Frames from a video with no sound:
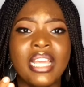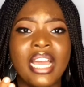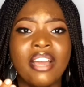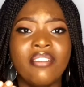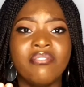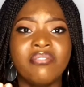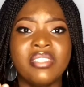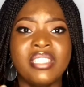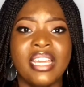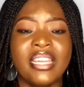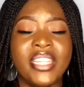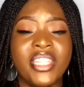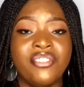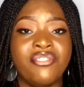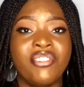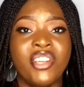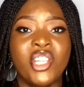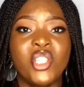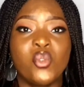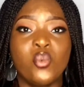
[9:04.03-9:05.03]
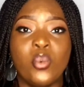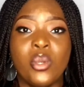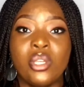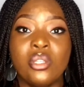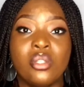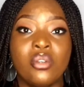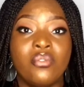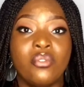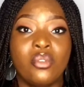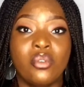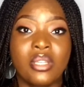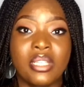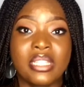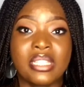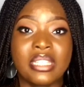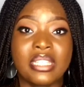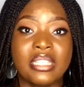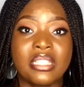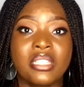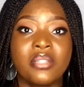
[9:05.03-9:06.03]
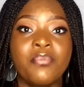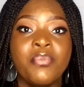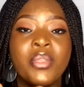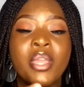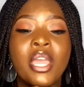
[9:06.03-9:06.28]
have their different ways of doing things.